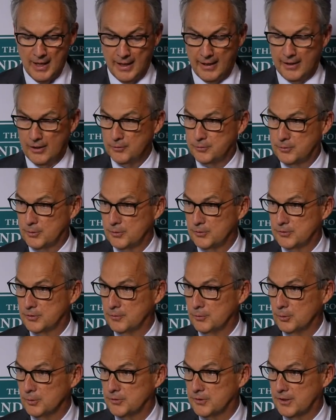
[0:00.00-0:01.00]
Of course,
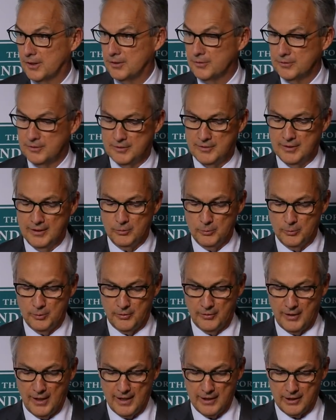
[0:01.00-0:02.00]
you've also dealt with
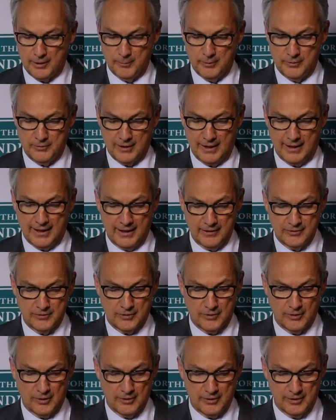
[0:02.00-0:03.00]
the arguments
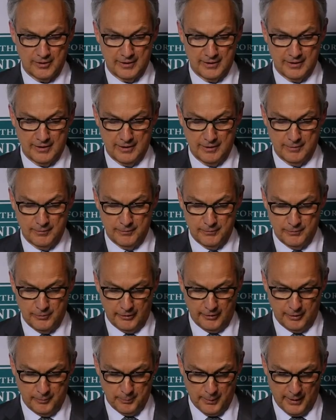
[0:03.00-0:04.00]
against God in a
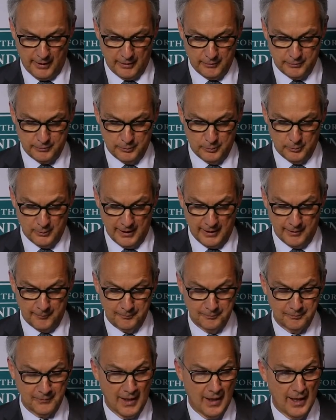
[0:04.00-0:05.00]
very powerful way.
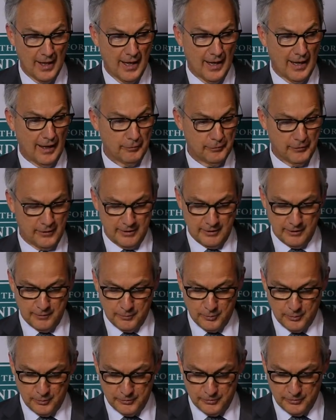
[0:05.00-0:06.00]
Finally,
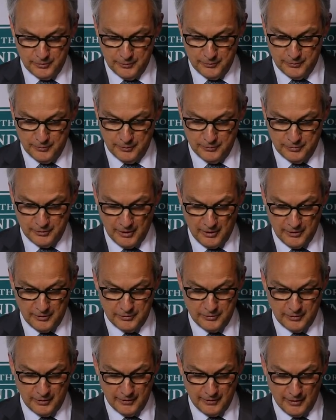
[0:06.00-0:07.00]
of course, you've shown
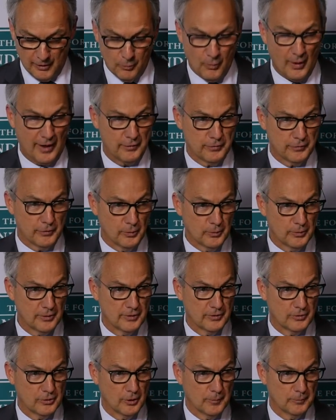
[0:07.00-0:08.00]
us a way forward
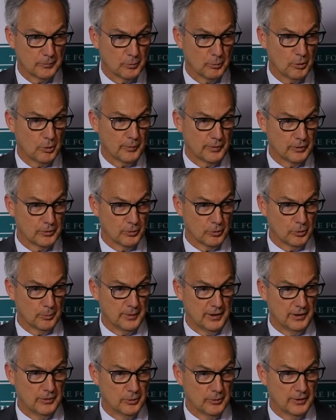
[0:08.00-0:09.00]
in terms of what we should all
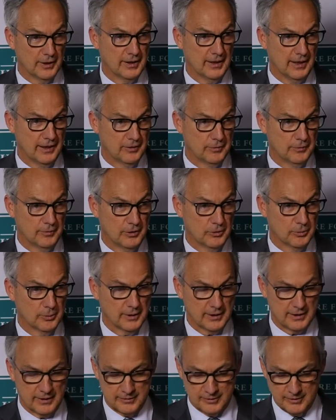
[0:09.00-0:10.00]
be doing
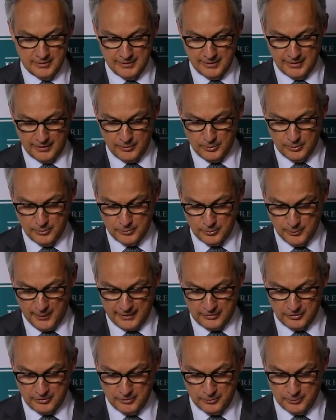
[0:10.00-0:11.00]
individually. It's a call to
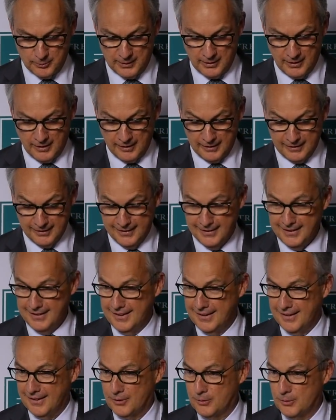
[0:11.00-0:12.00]
action, as we like,
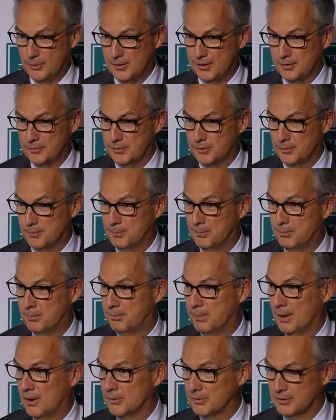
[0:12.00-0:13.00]
a calling for
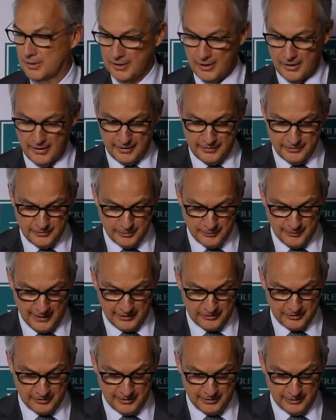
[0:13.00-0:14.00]
bold lines of
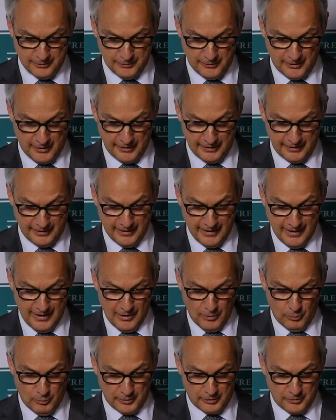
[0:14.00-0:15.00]
actually defining
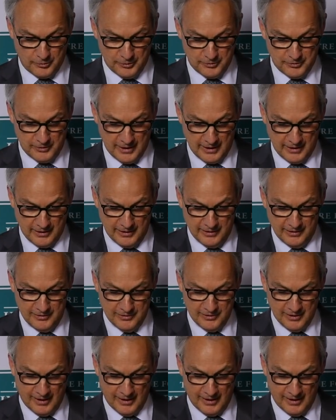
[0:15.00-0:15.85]
what Christianity